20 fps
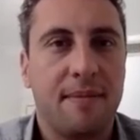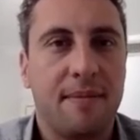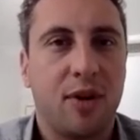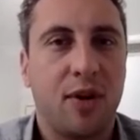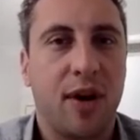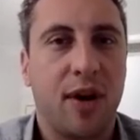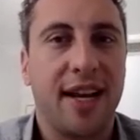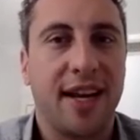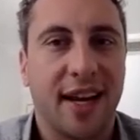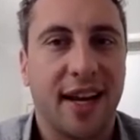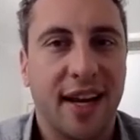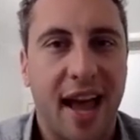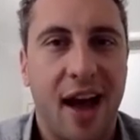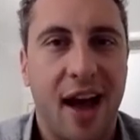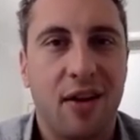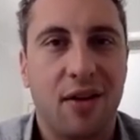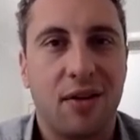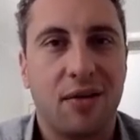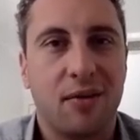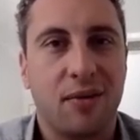creating an
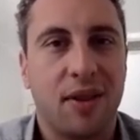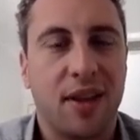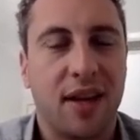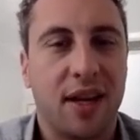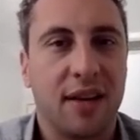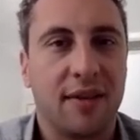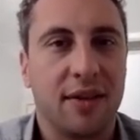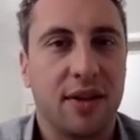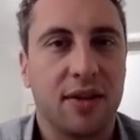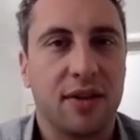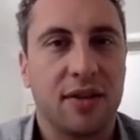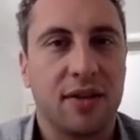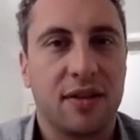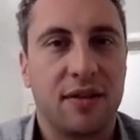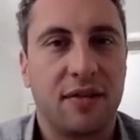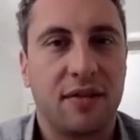account with any of those